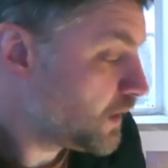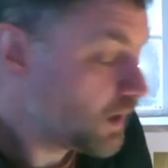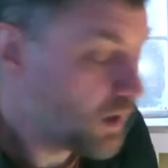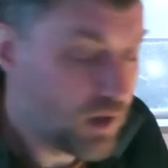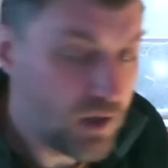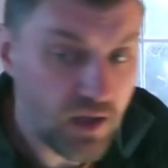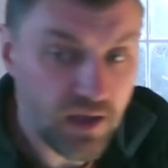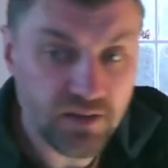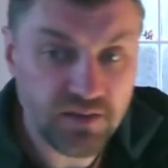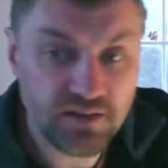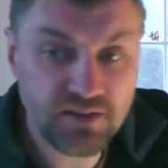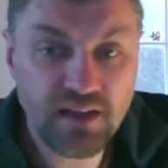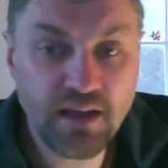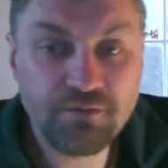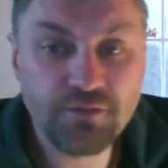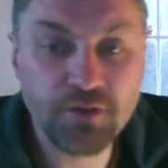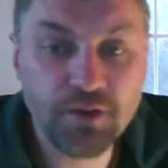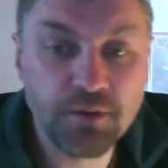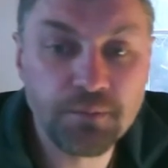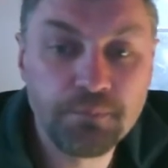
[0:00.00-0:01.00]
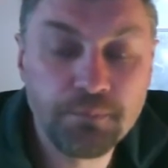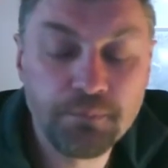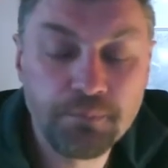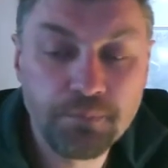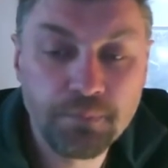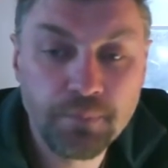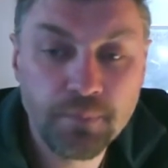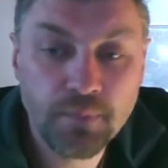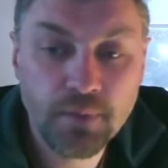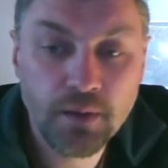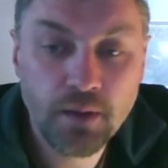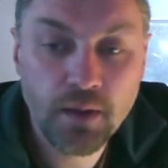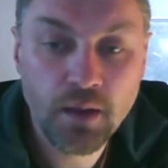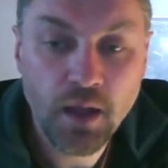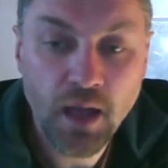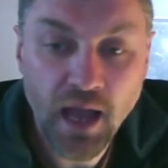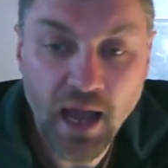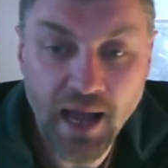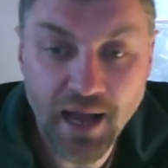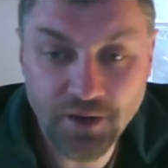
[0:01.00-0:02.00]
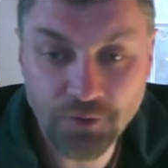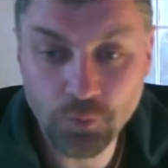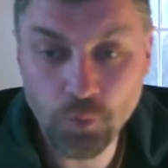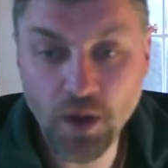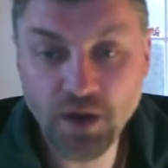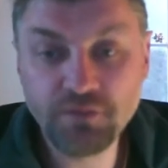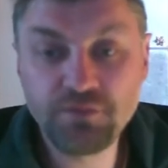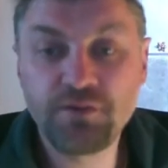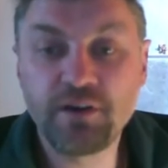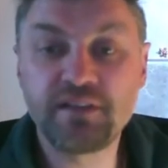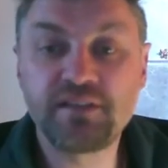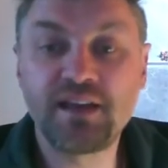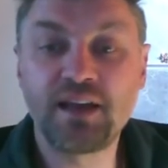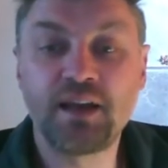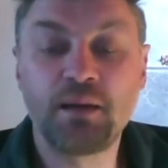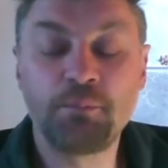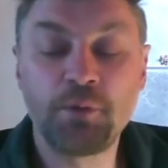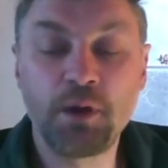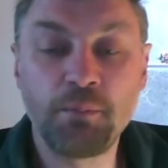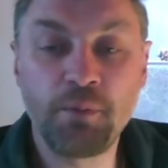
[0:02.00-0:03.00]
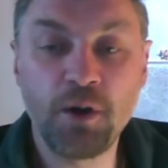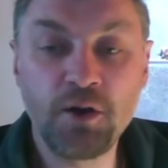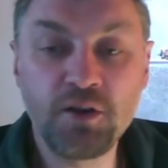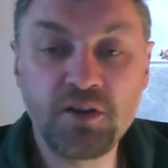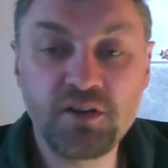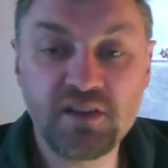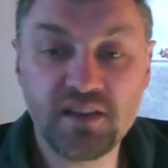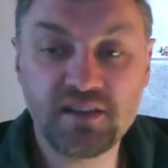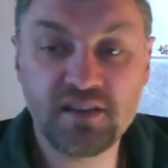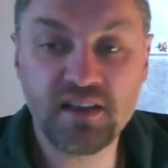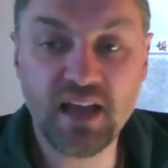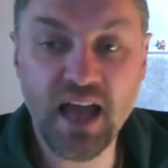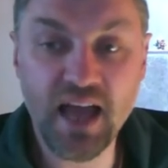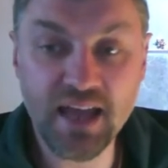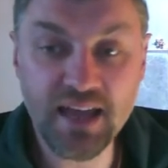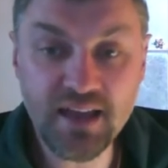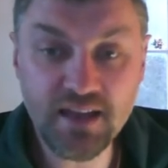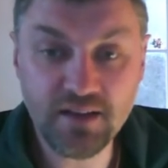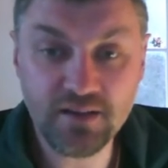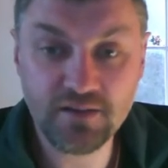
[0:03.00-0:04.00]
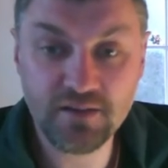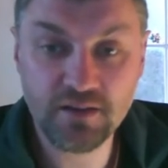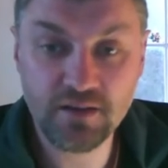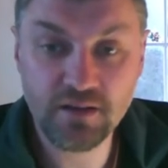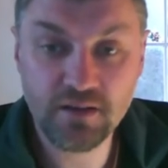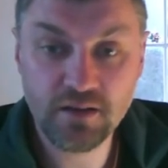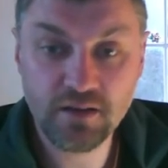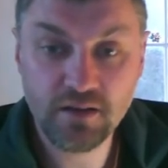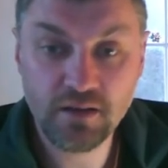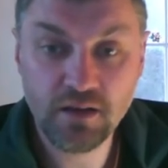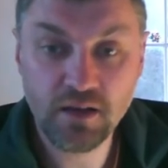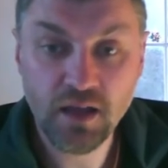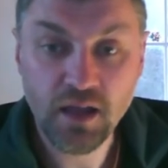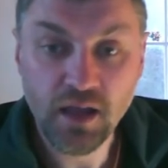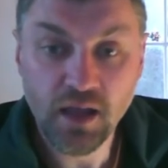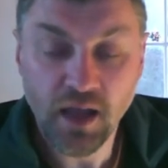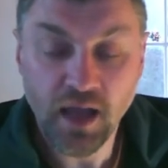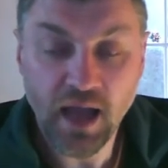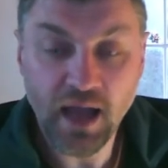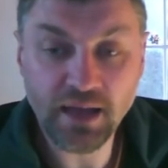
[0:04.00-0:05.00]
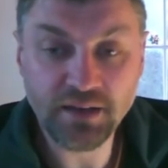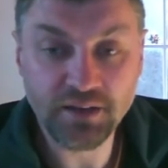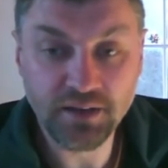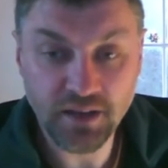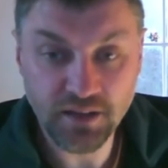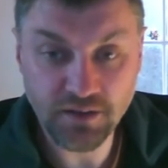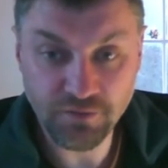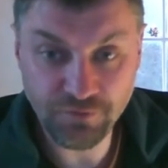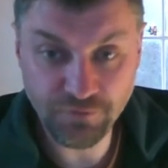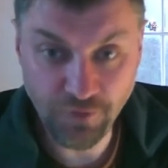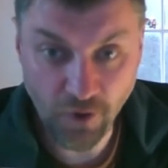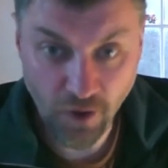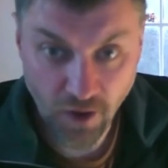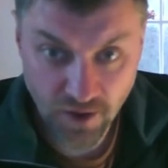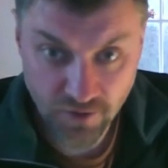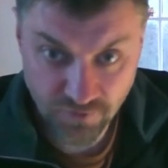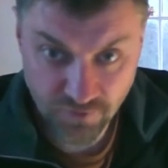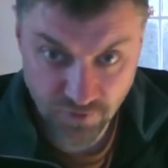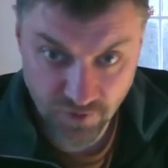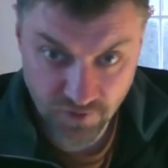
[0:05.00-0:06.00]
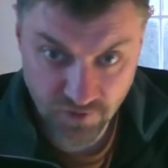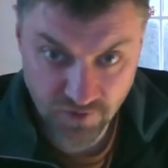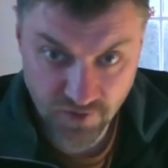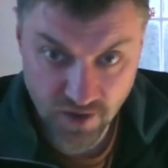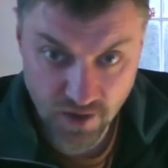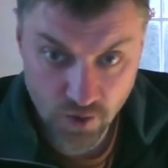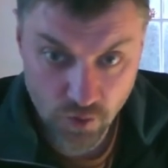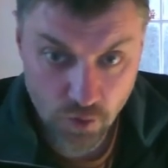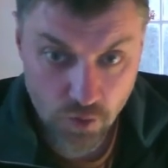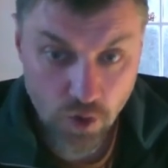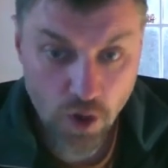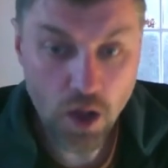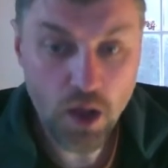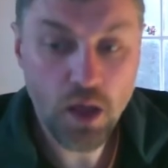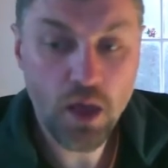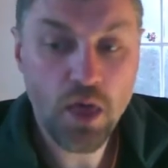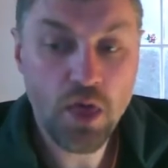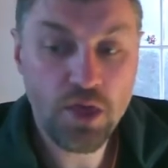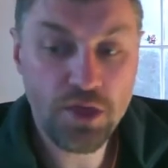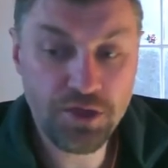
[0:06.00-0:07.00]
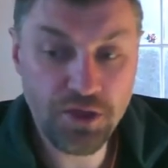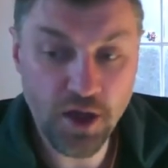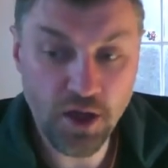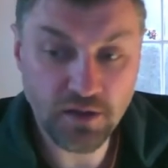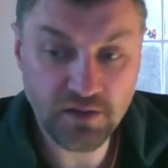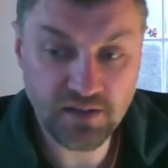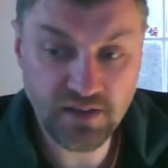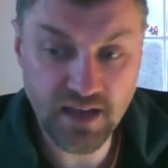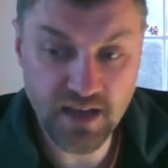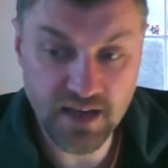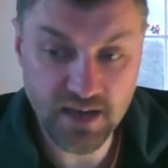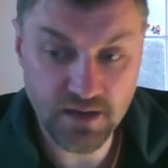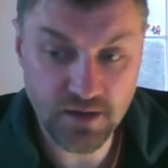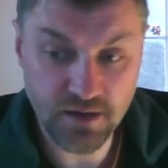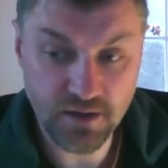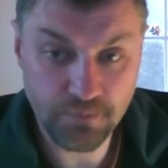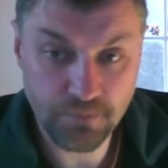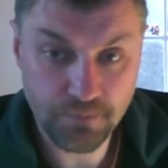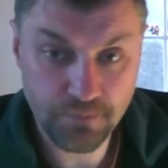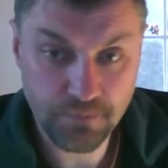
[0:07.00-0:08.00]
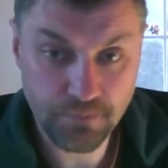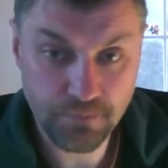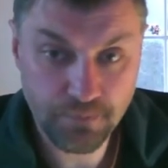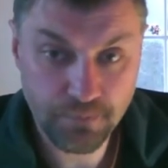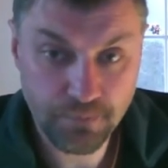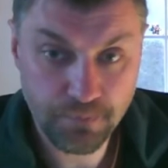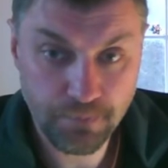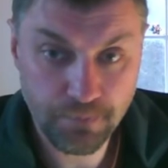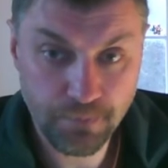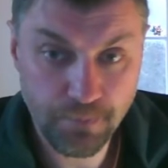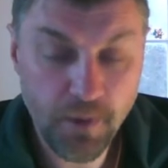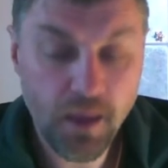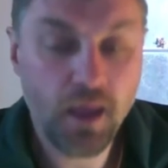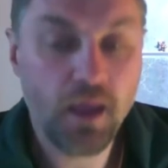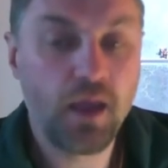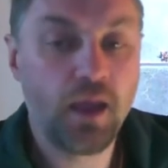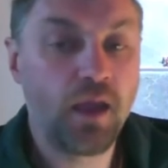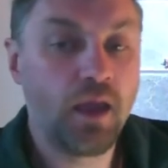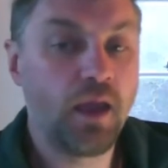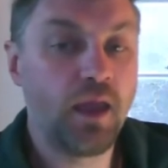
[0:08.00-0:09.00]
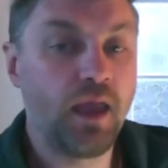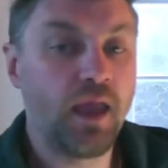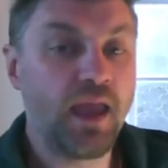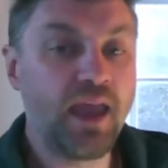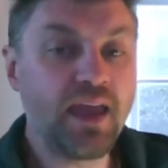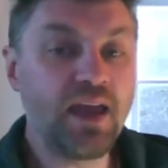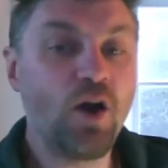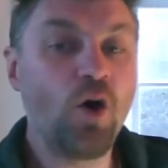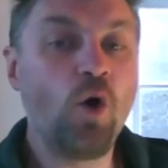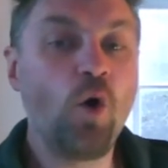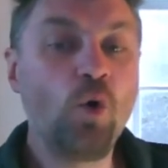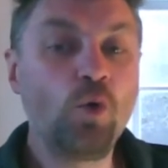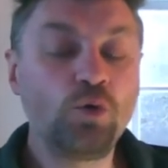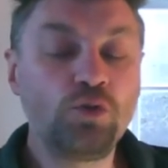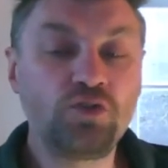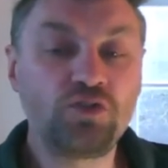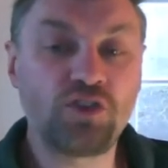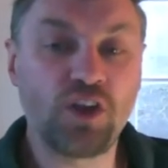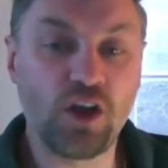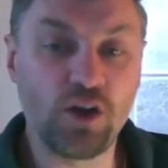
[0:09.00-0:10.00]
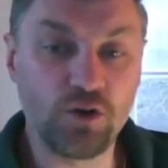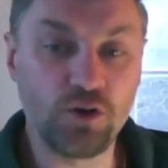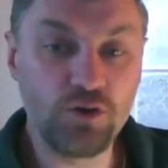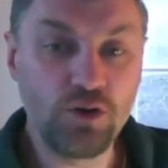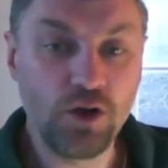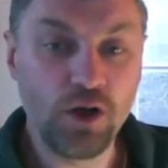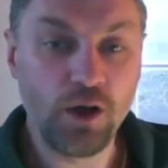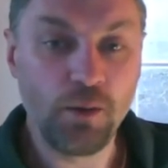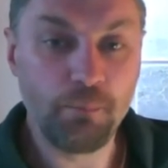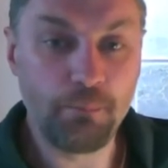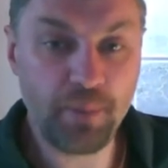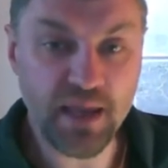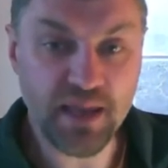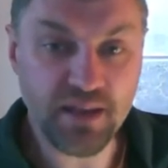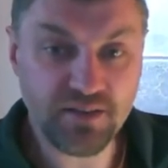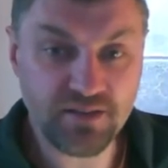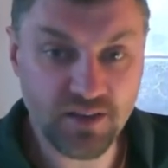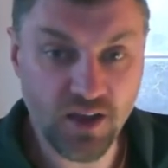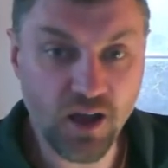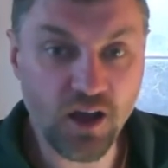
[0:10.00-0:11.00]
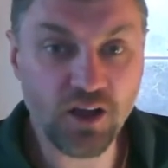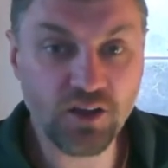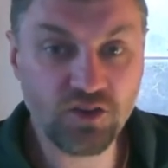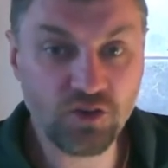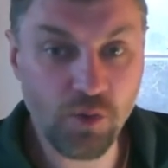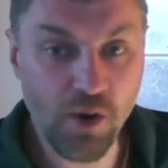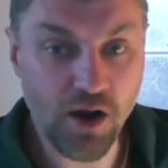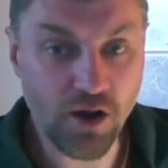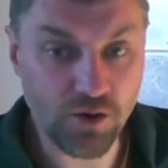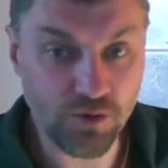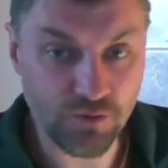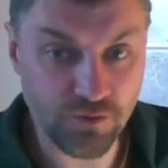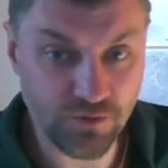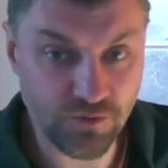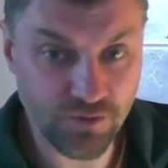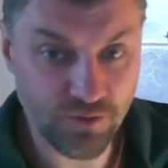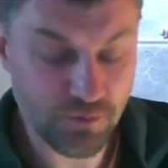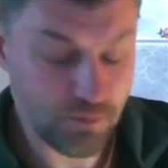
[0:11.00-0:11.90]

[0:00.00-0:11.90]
That's 7. Add 1 for its outnumbering bonus, that's 8. Add another 5 for its skill, 13. It also beats her 12.